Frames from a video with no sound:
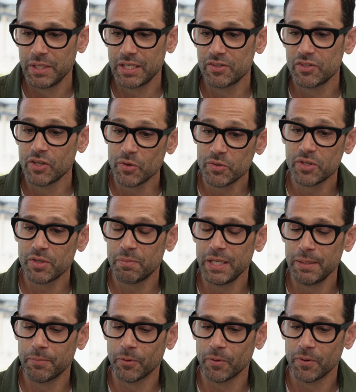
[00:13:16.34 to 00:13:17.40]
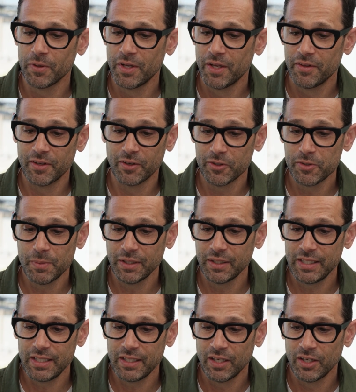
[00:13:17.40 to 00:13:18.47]
Because those are the people that
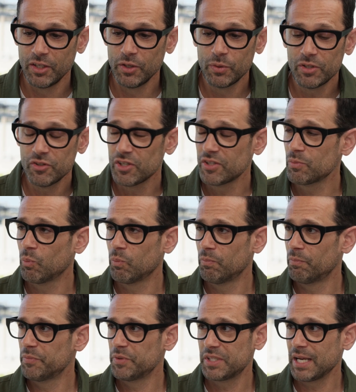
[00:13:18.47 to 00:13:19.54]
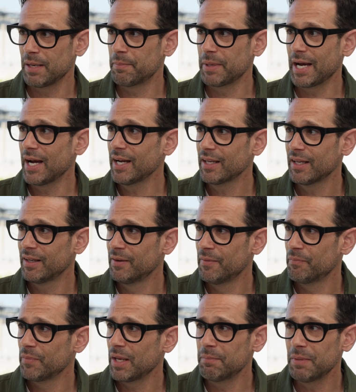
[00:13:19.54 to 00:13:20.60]
ultimately you can just stand back
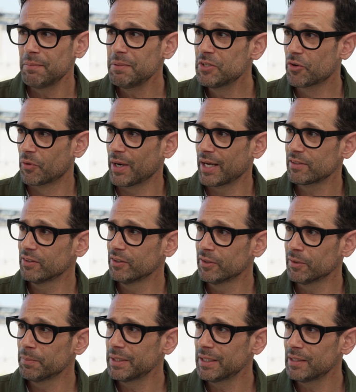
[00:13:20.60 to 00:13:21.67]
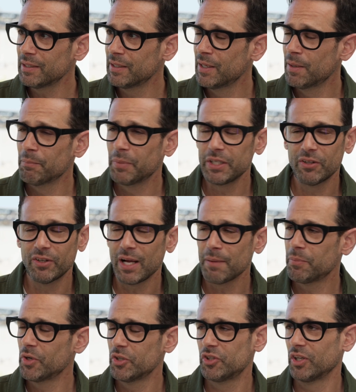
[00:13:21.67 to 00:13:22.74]
and maybe direct a little bit, but you're not
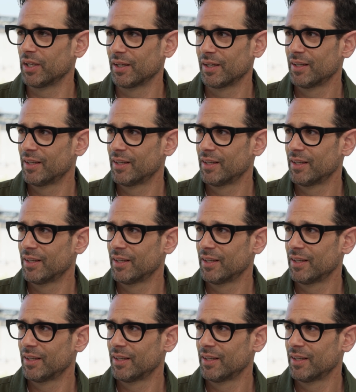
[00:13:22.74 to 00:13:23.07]
pushing.